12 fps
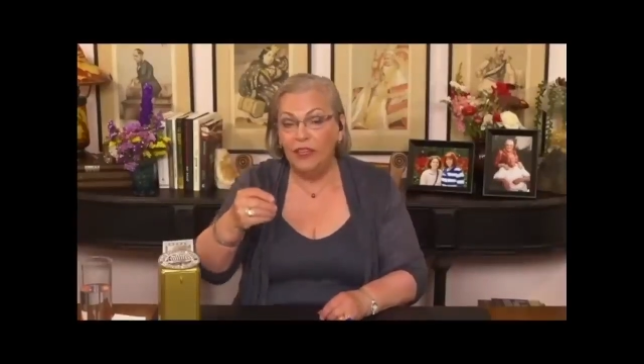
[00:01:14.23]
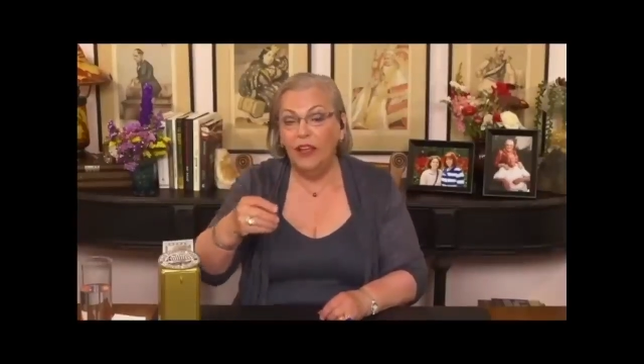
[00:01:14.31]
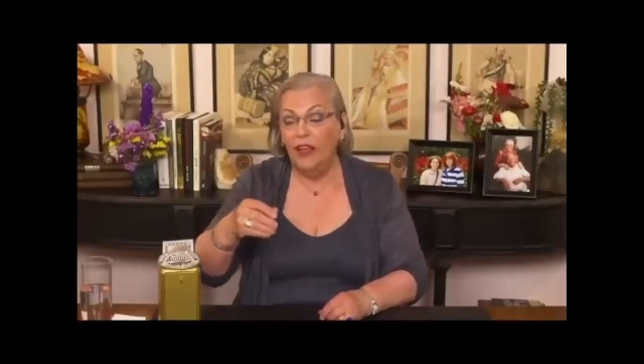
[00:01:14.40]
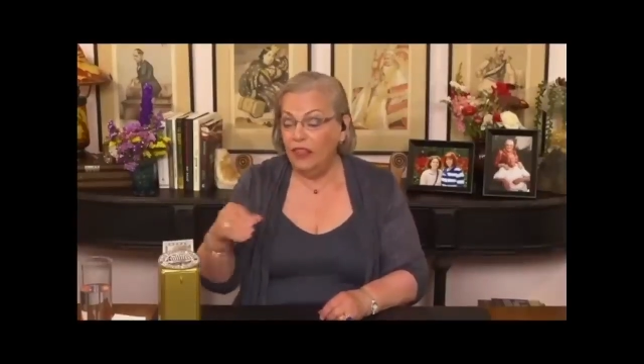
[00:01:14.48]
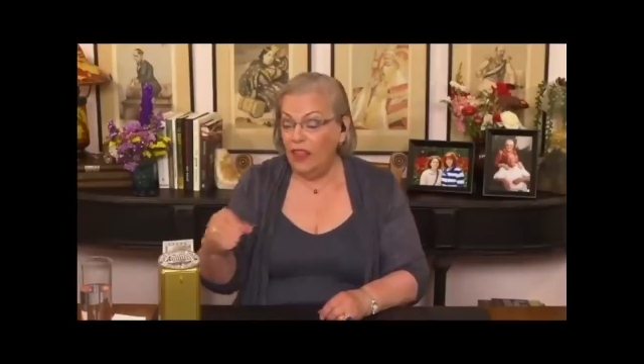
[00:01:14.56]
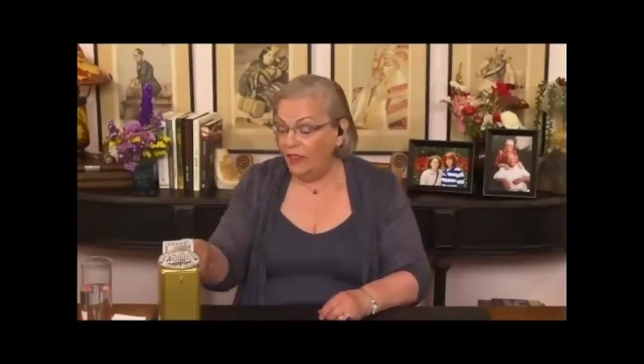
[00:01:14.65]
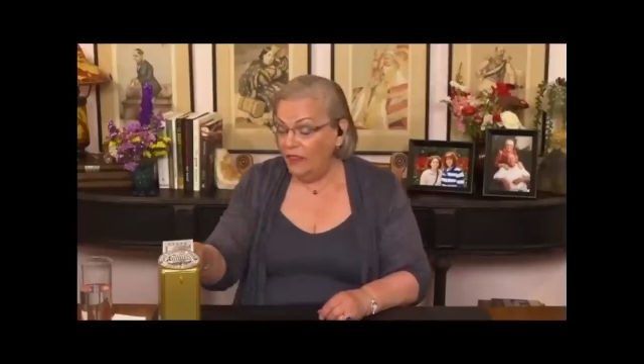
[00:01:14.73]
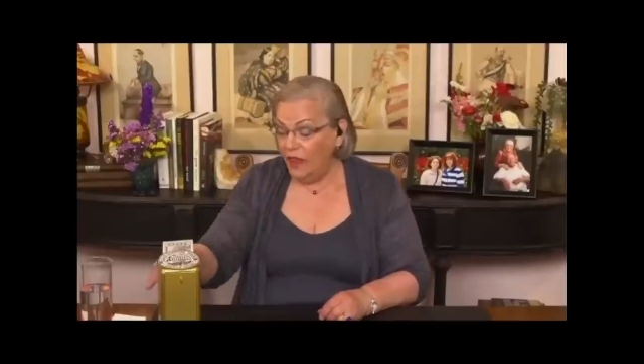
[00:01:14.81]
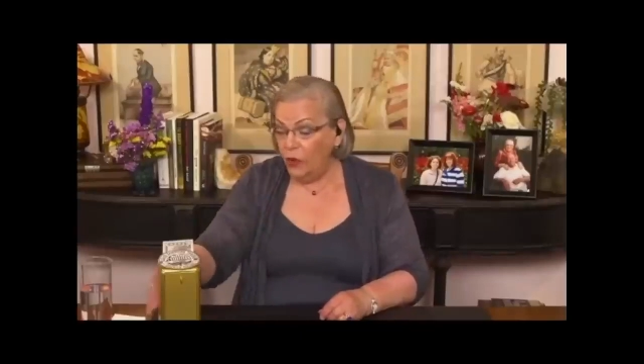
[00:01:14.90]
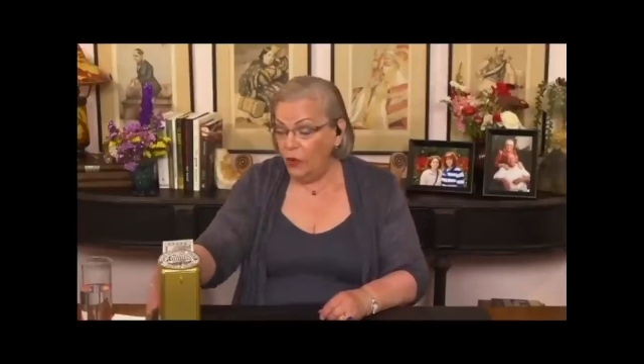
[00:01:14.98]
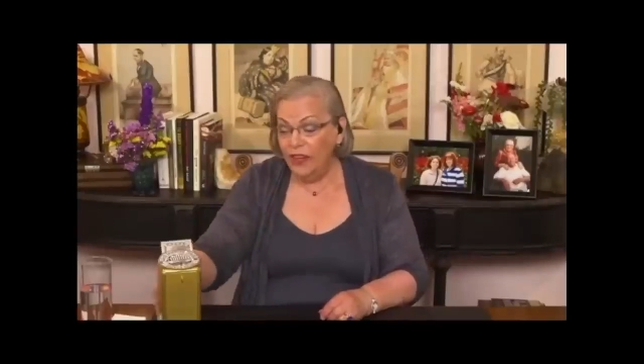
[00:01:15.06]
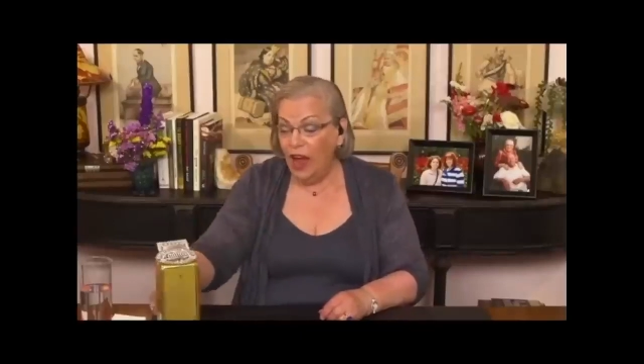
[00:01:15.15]
that they would
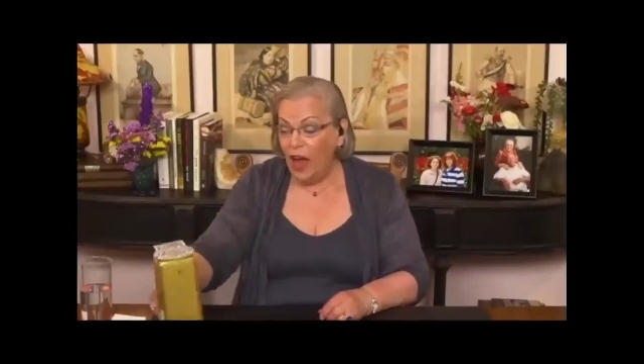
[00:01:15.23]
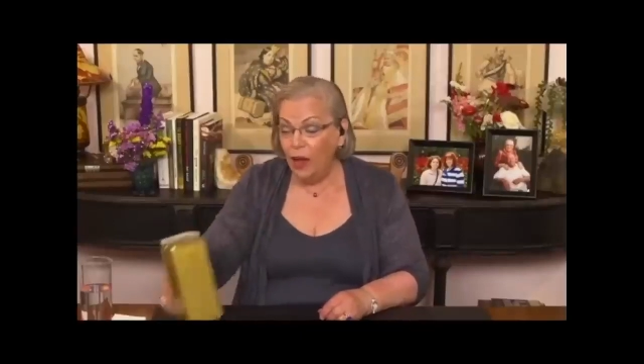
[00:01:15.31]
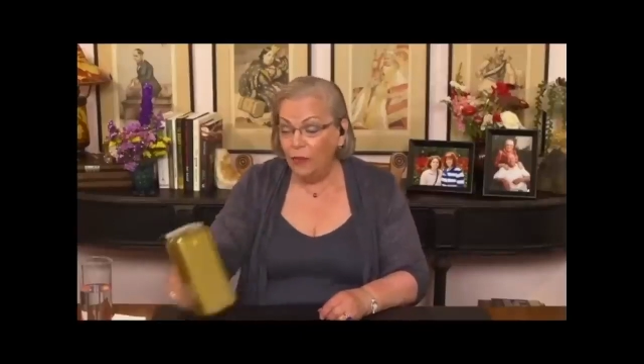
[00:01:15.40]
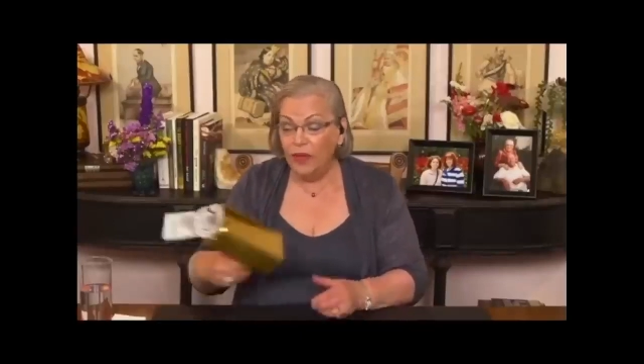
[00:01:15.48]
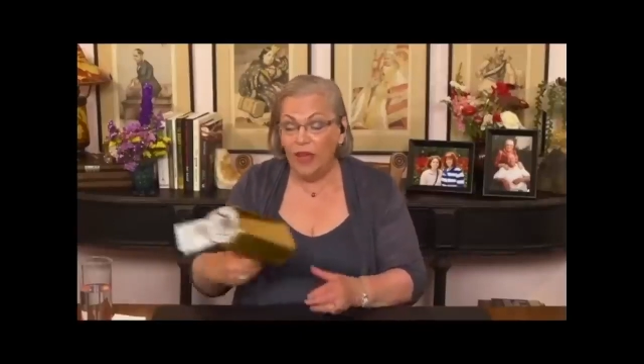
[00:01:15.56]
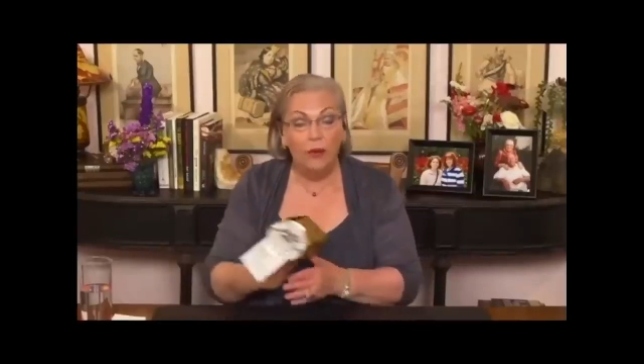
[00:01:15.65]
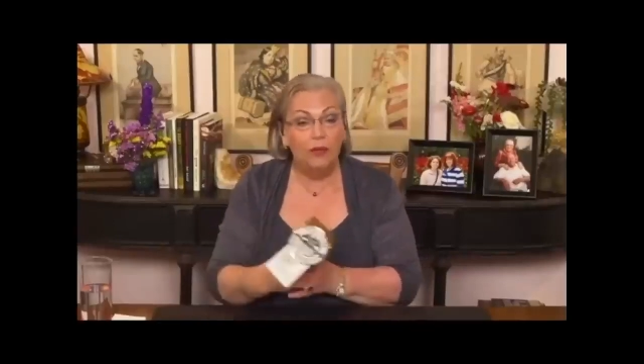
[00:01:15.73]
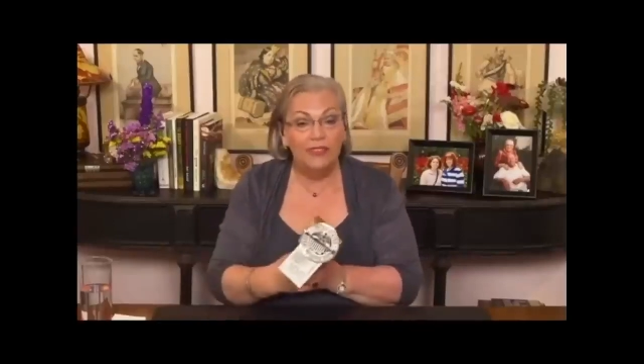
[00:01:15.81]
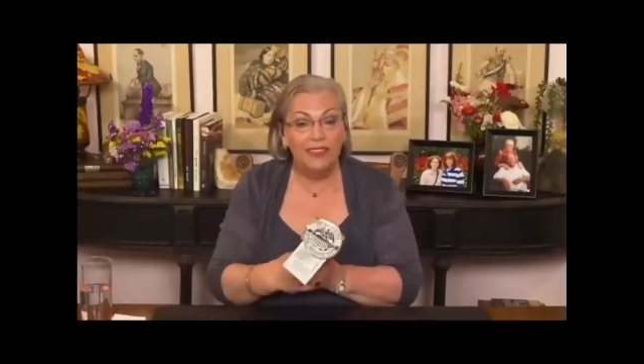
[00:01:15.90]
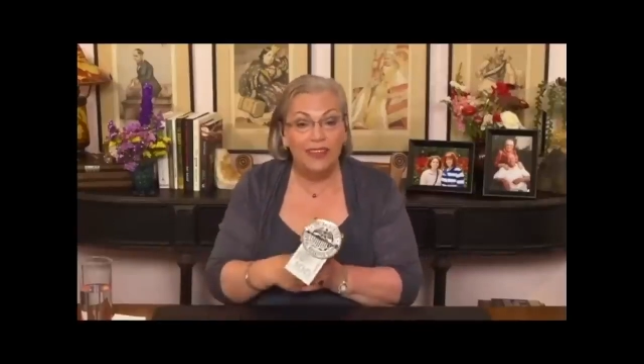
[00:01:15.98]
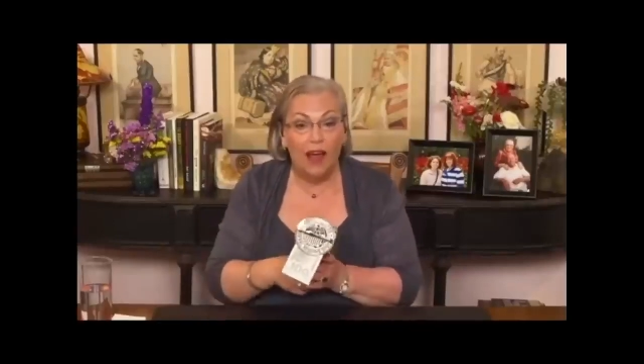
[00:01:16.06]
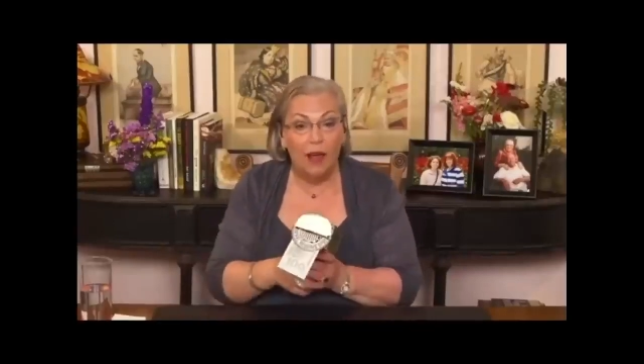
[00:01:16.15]
not be able to come